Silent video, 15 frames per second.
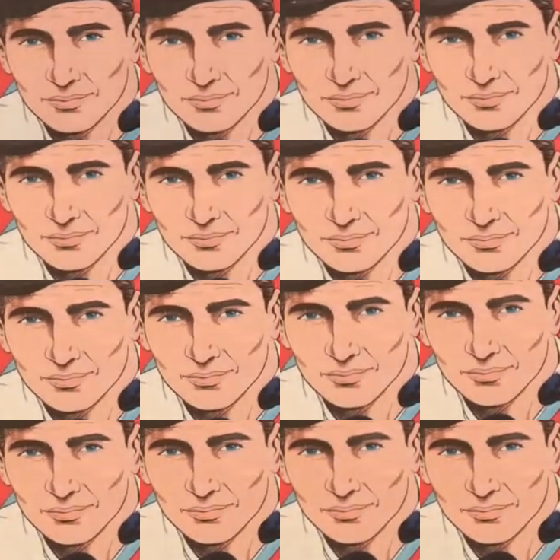
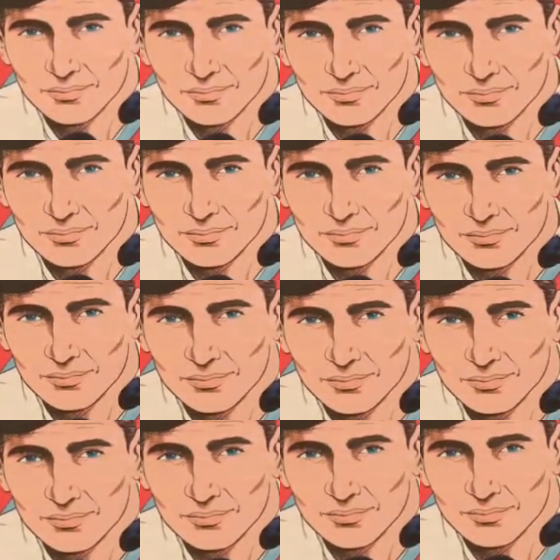
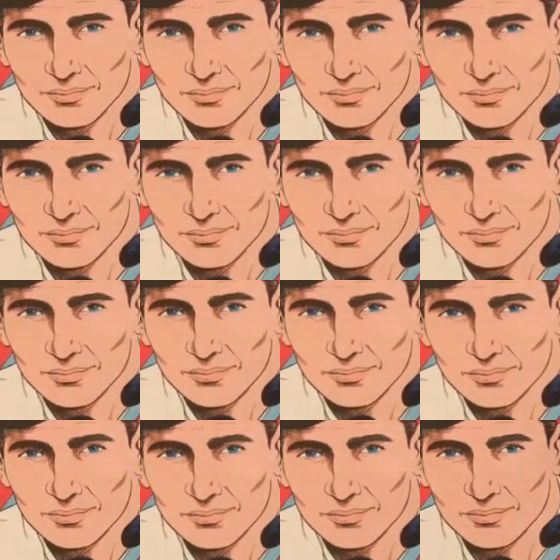(silence)